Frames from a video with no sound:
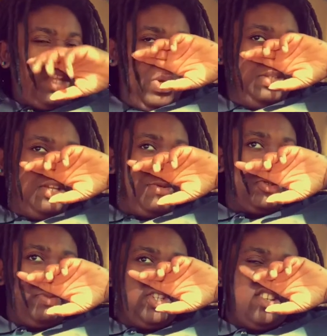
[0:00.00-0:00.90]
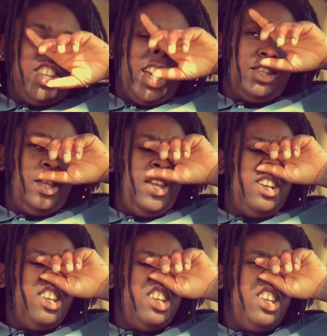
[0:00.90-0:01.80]
I would tell my store manager, I was like, I
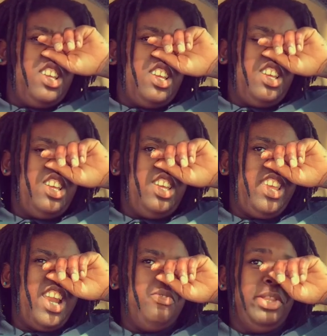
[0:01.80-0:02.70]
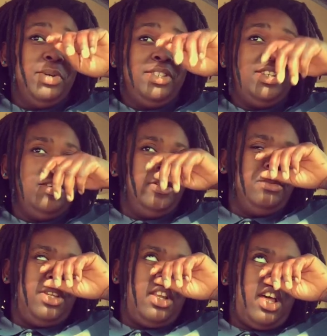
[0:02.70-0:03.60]
think, and I didn't really want to tell
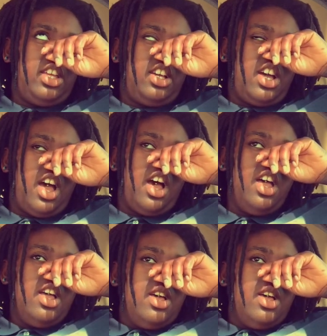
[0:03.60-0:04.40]
him that, like, I